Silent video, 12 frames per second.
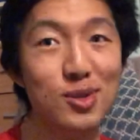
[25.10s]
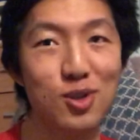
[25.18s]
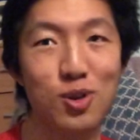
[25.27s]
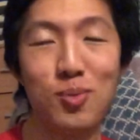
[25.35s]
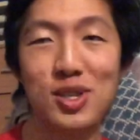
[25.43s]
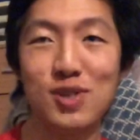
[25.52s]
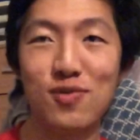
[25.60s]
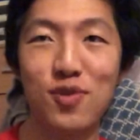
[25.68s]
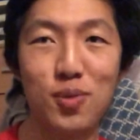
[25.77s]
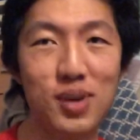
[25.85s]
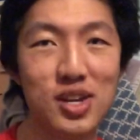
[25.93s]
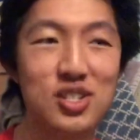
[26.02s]
or
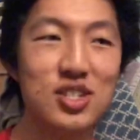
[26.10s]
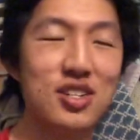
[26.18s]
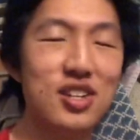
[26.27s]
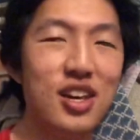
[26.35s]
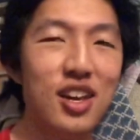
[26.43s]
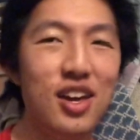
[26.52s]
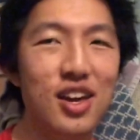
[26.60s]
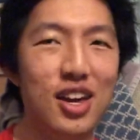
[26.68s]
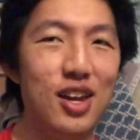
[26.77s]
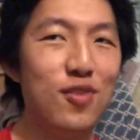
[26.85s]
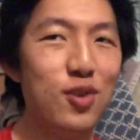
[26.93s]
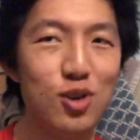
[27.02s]
misinformation.
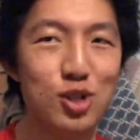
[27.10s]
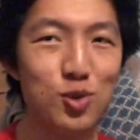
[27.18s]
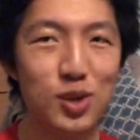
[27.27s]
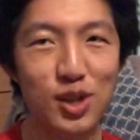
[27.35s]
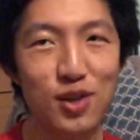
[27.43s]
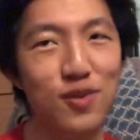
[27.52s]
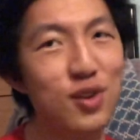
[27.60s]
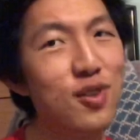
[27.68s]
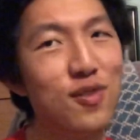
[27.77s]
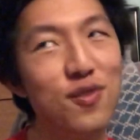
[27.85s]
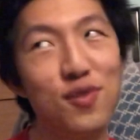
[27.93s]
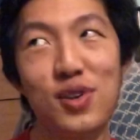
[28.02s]
And of course, we live in a
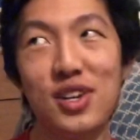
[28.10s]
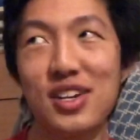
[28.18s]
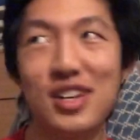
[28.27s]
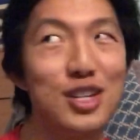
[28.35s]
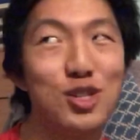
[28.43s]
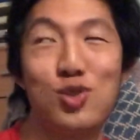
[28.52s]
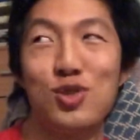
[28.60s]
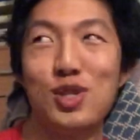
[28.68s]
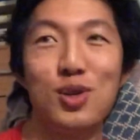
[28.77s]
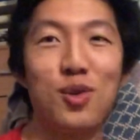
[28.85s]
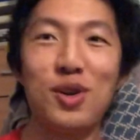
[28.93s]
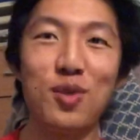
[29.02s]
free country
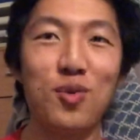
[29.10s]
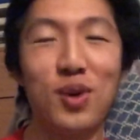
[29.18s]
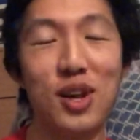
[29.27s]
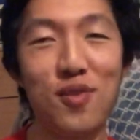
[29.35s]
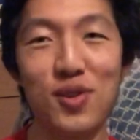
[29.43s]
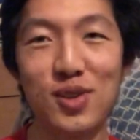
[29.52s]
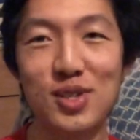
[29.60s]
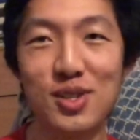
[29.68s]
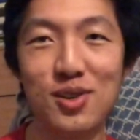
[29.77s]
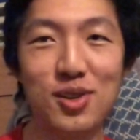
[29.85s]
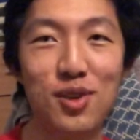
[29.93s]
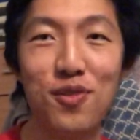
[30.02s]
or whatever,
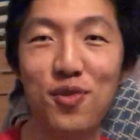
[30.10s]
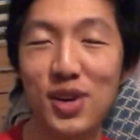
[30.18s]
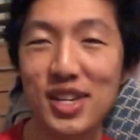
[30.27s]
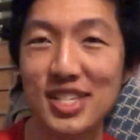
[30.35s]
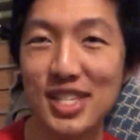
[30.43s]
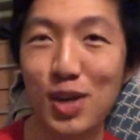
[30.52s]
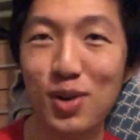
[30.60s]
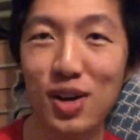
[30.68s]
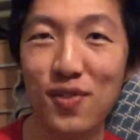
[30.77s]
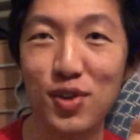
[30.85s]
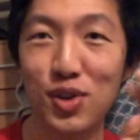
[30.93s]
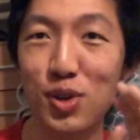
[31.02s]
so you're free to say
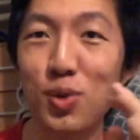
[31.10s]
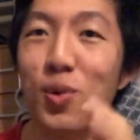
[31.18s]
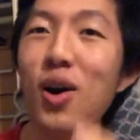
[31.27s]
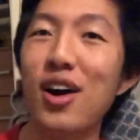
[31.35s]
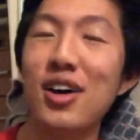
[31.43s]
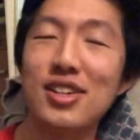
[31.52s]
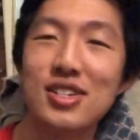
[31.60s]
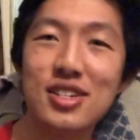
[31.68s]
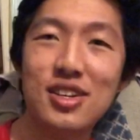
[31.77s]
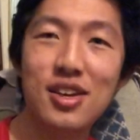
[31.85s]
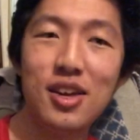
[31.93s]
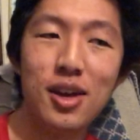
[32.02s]
whatever you want.
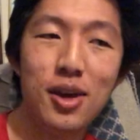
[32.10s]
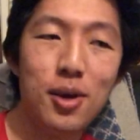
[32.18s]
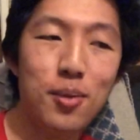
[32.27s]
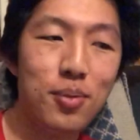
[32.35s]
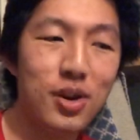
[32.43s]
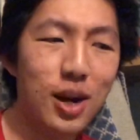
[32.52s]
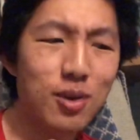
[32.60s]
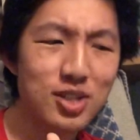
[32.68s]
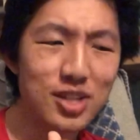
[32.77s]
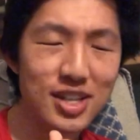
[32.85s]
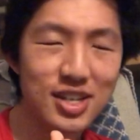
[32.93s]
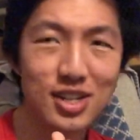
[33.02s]
But I would
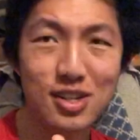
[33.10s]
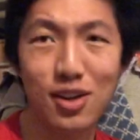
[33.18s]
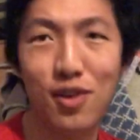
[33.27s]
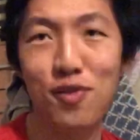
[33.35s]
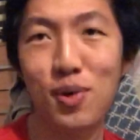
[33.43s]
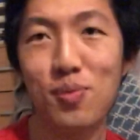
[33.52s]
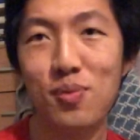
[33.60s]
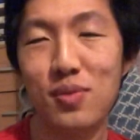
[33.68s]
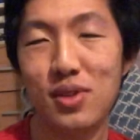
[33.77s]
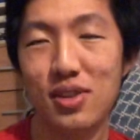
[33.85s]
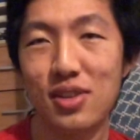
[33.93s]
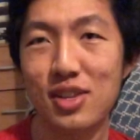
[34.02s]
just like to know from
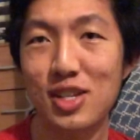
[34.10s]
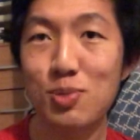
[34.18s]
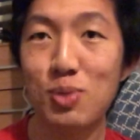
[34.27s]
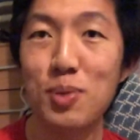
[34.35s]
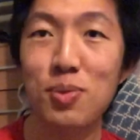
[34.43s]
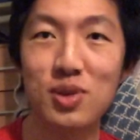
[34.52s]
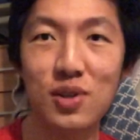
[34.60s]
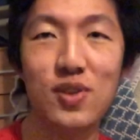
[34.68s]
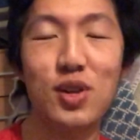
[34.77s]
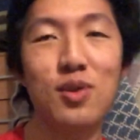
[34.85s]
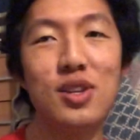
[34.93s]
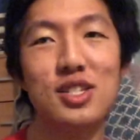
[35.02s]
these people giving
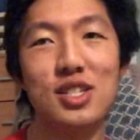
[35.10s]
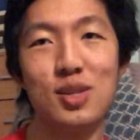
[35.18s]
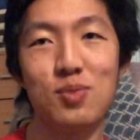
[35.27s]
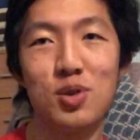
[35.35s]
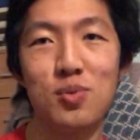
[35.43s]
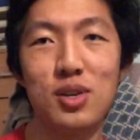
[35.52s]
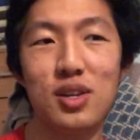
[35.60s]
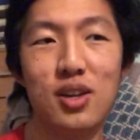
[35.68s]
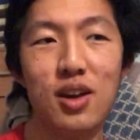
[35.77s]
criticism to me,